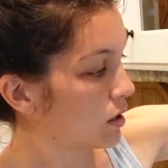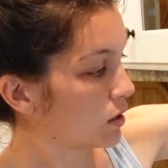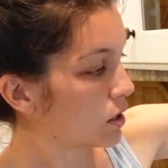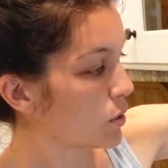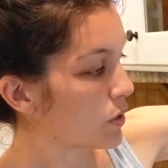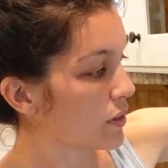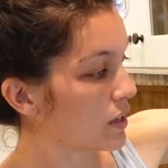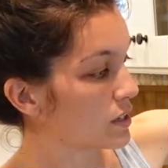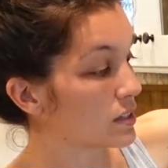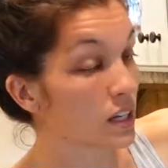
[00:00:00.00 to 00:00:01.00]
lower
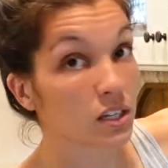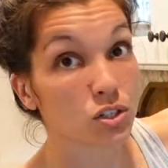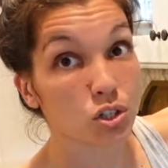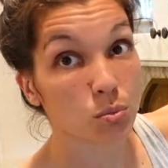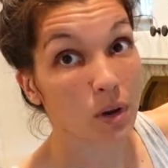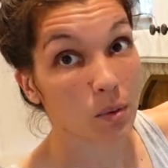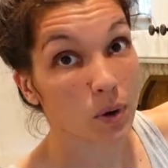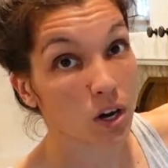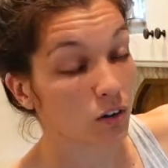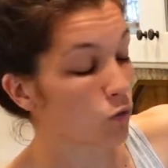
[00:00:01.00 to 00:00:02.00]
this into my
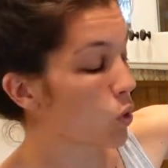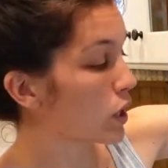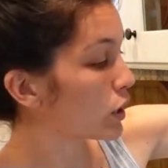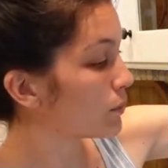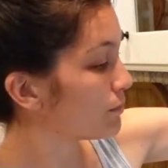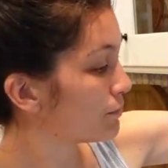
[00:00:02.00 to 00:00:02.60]
pot of water.